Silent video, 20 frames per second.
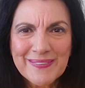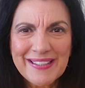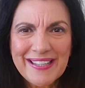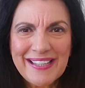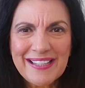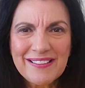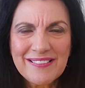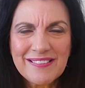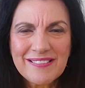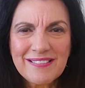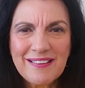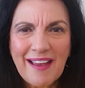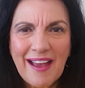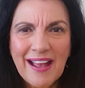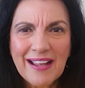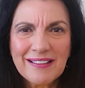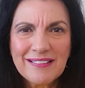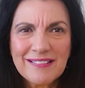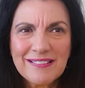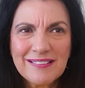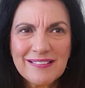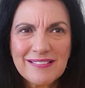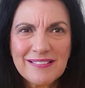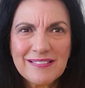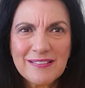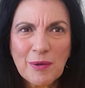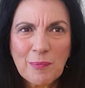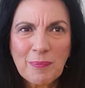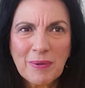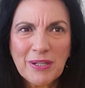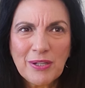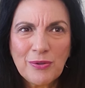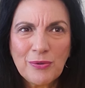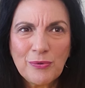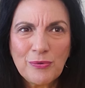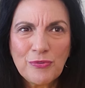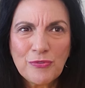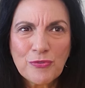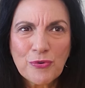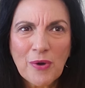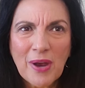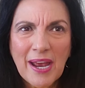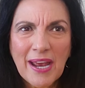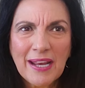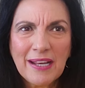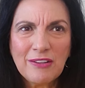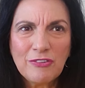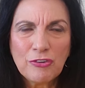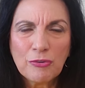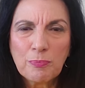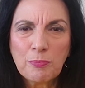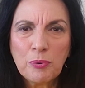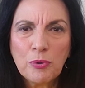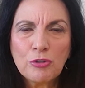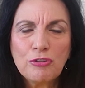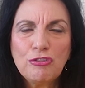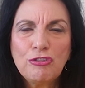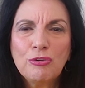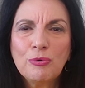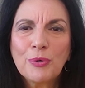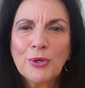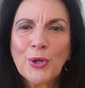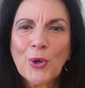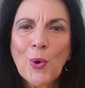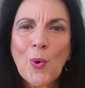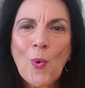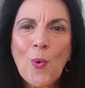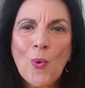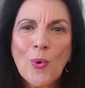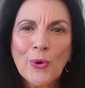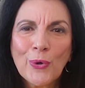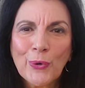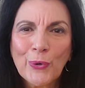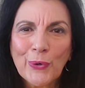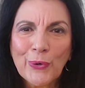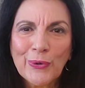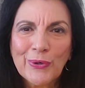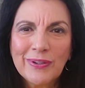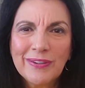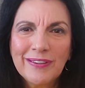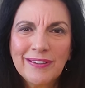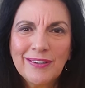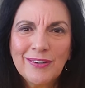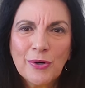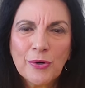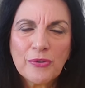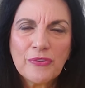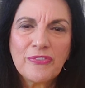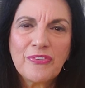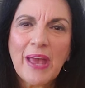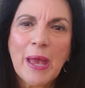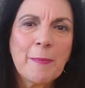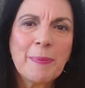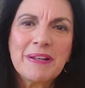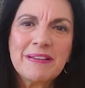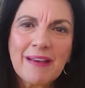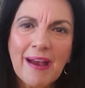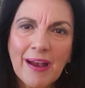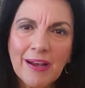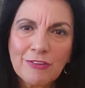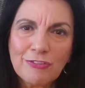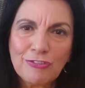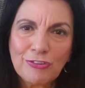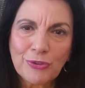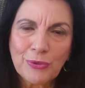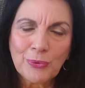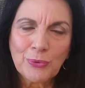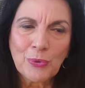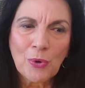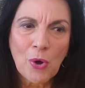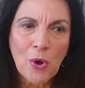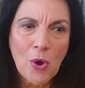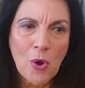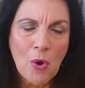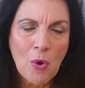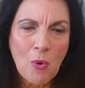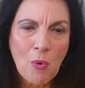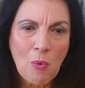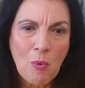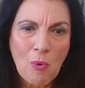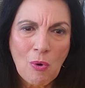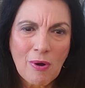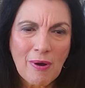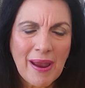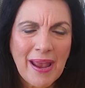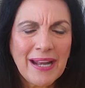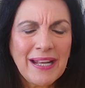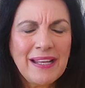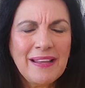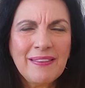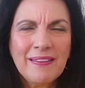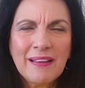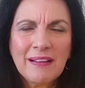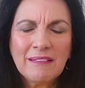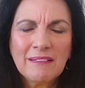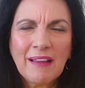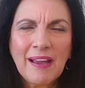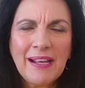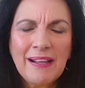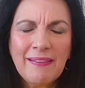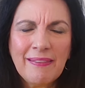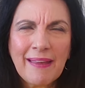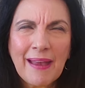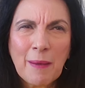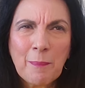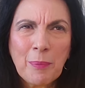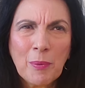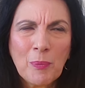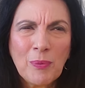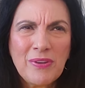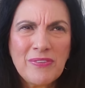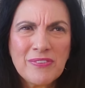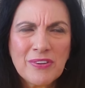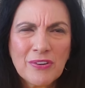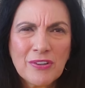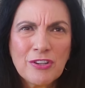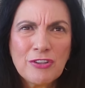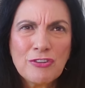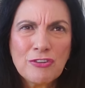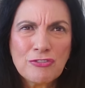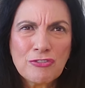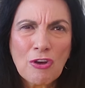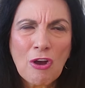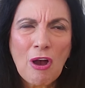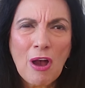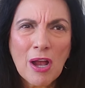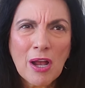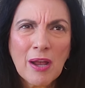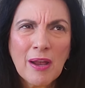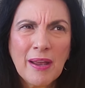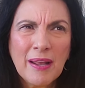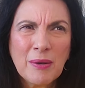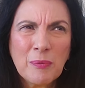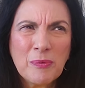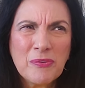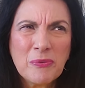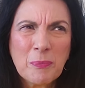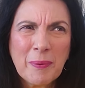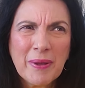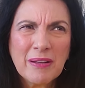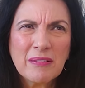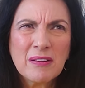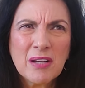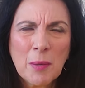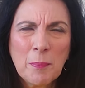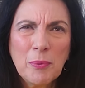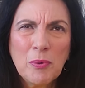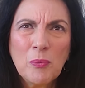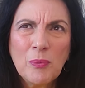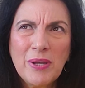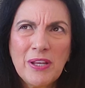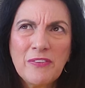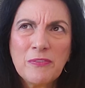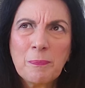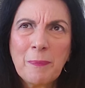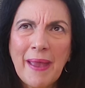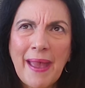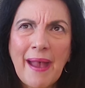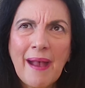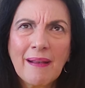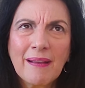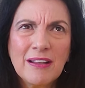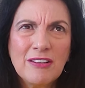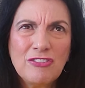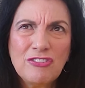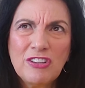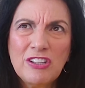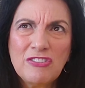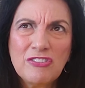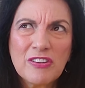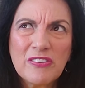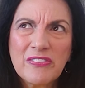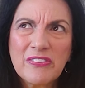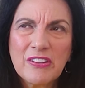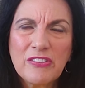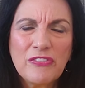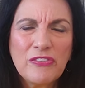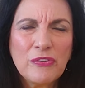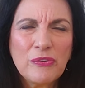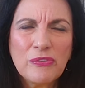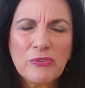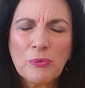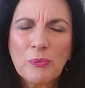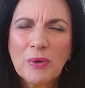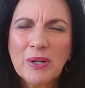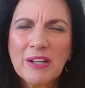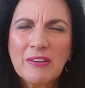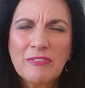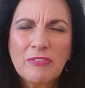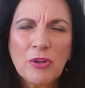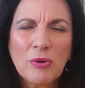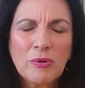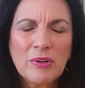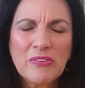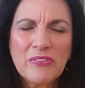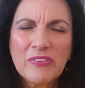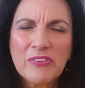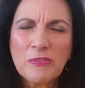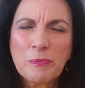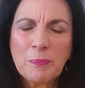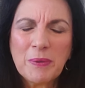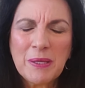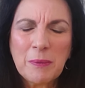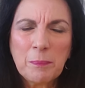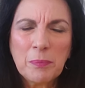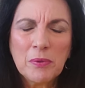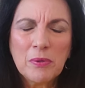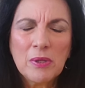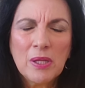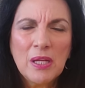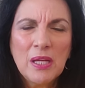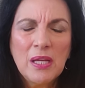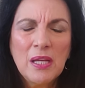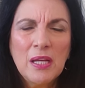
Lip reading: It's not somebody who's trying to put you in a corner or sabotage you or anything like that. But we started to talk, and it was about a couple weeks back, and she just said, Susan, what I've noticed is people,